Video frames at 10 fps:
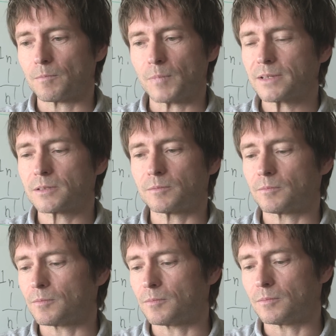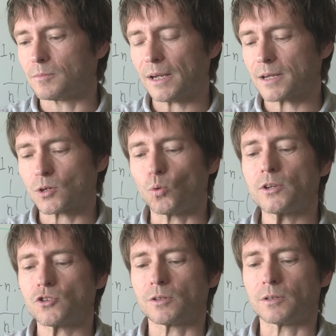make us
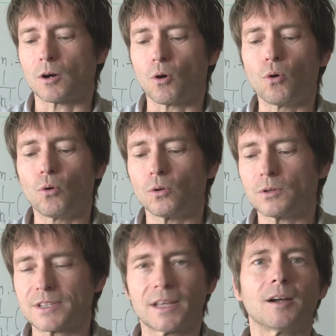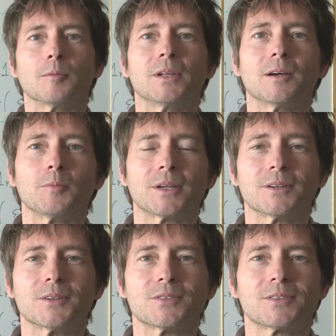question the whole setup now,
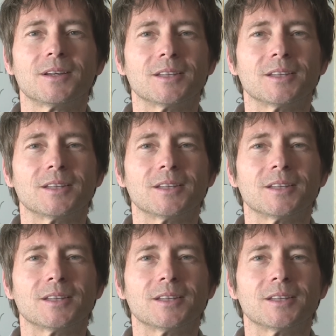because